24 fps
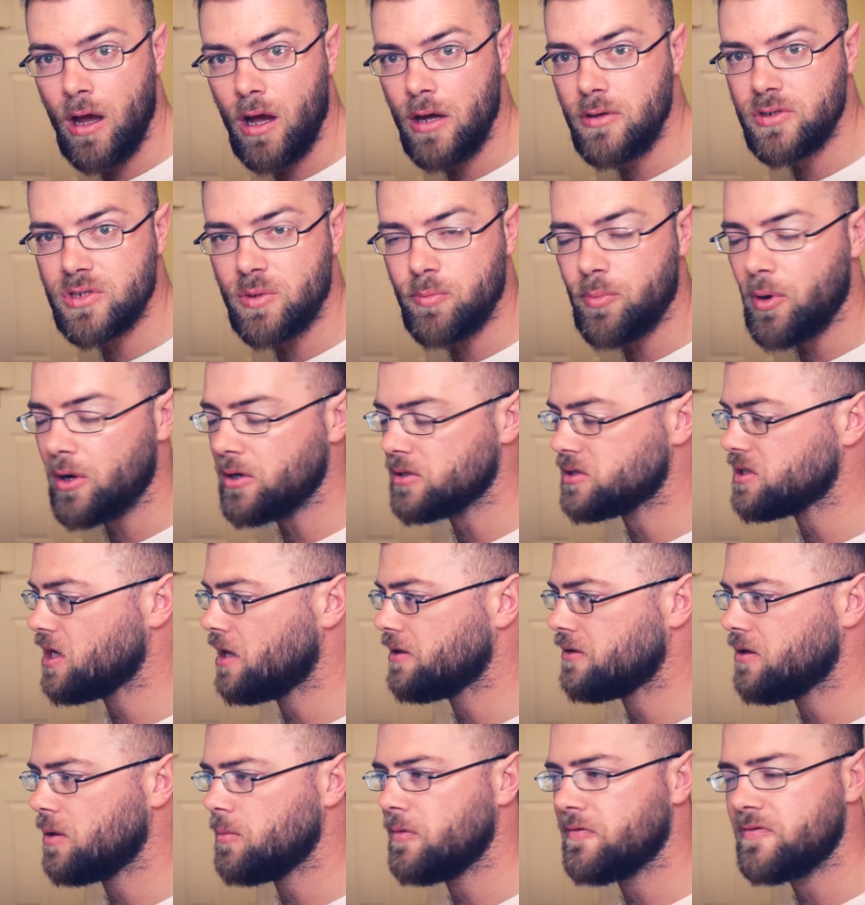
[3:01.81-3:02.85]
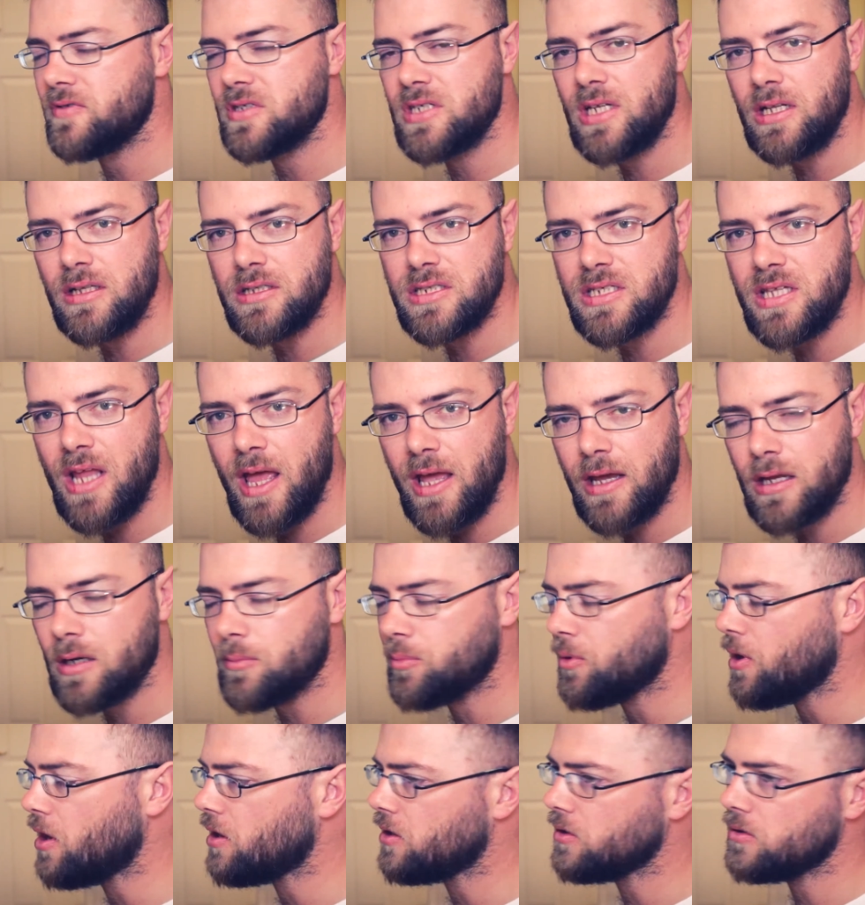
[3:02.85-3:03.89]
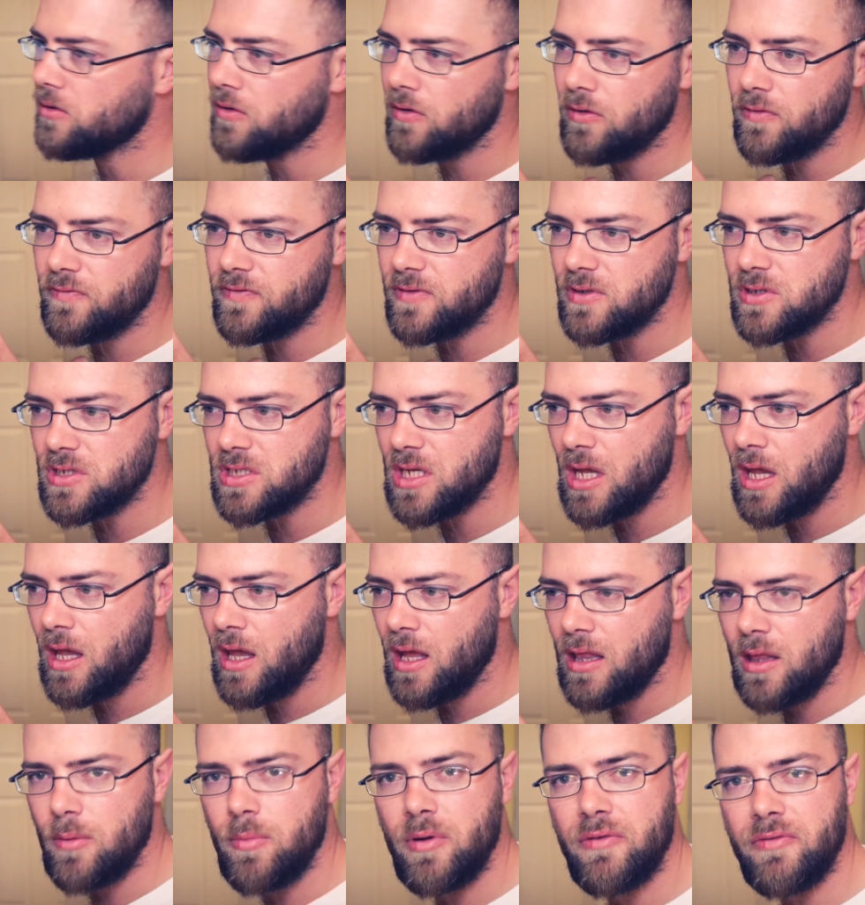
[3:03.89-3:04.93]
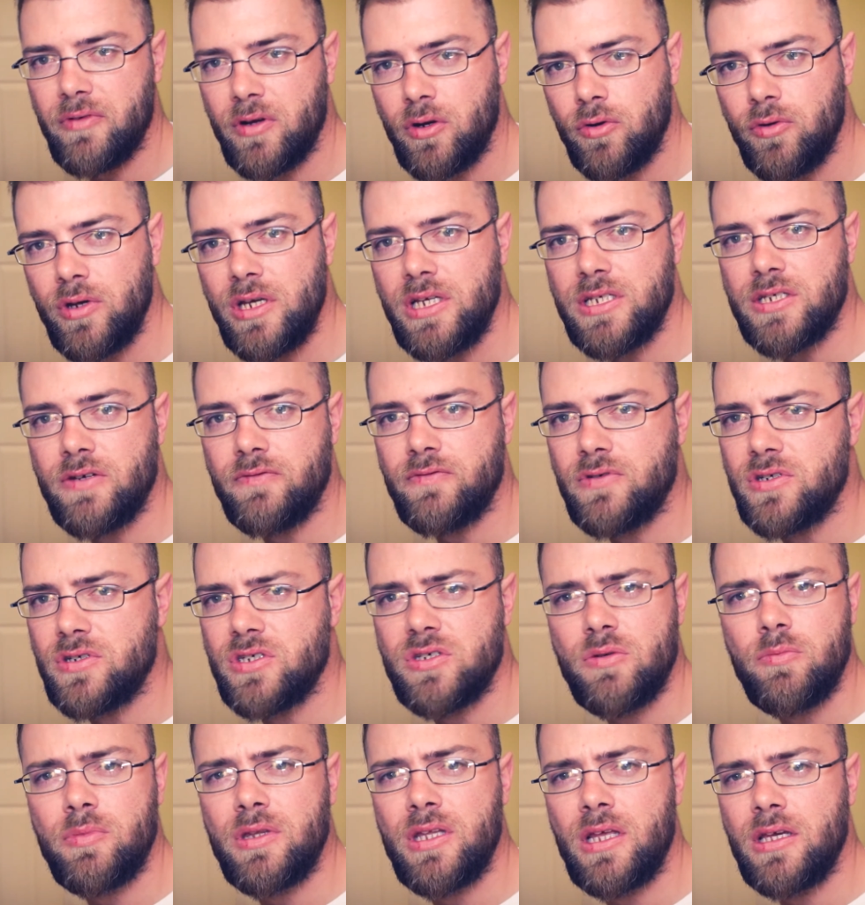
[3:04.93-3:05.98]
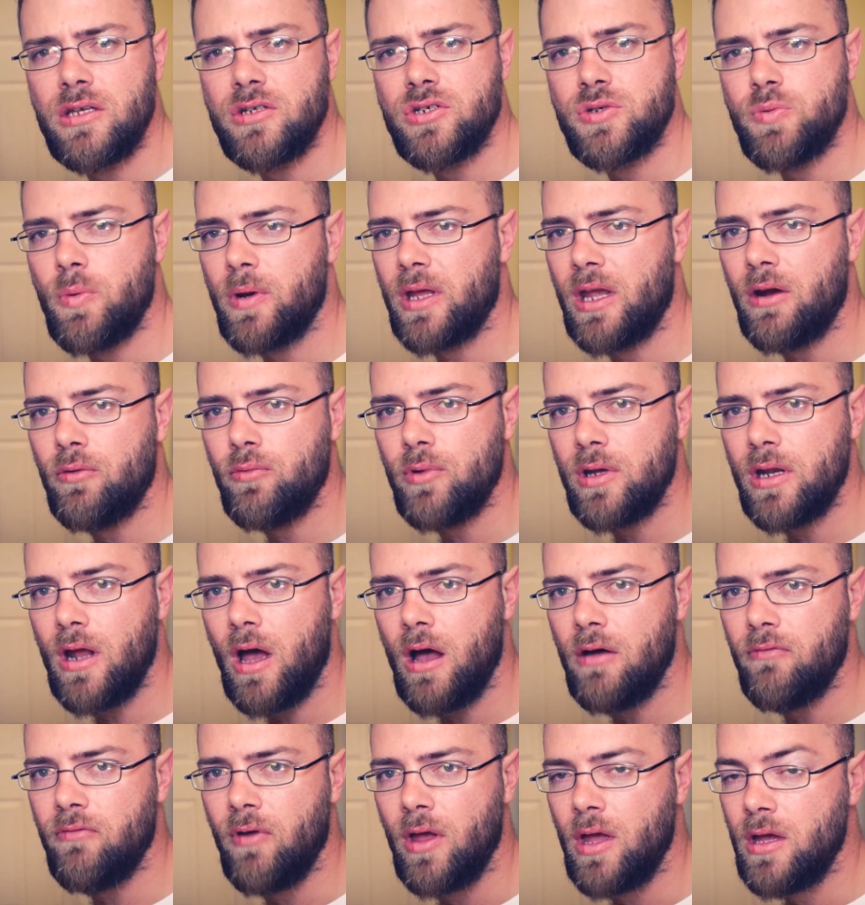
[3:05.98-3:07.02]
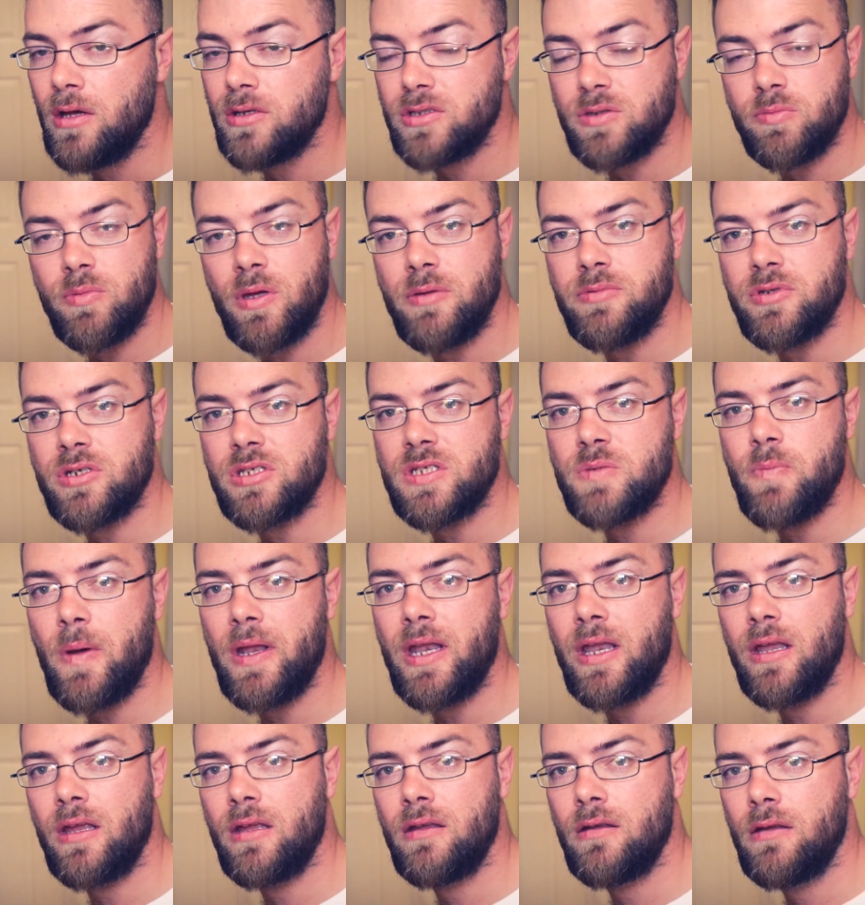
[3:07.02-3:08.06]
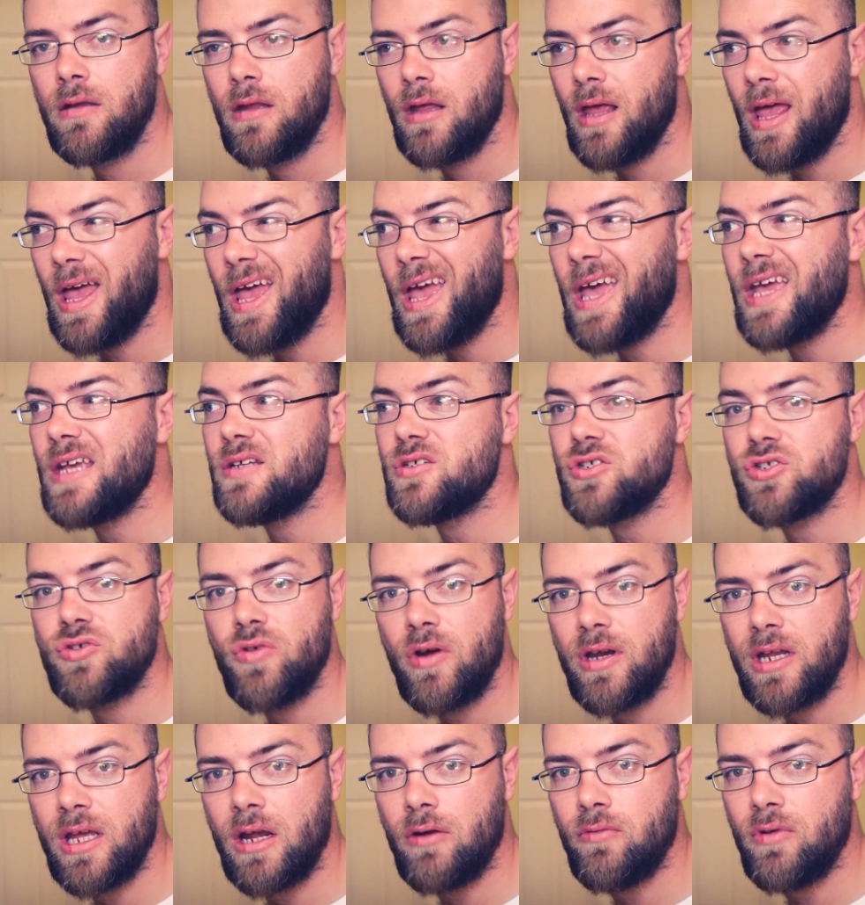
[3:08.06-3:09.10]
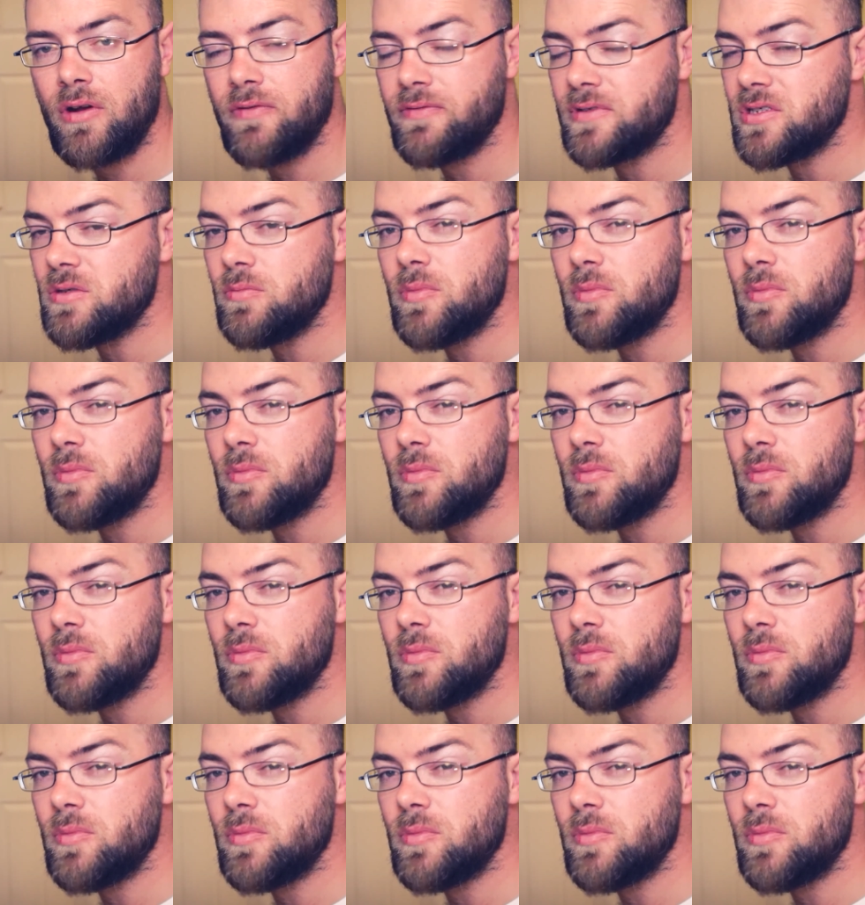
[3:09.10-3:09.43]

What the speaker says: I use it on products all the time. If there's a little snag in a product, or if there's a bit of a crease, or if there's something that you just want to get rid of, sometimes you could spend ages trying to get rid of it.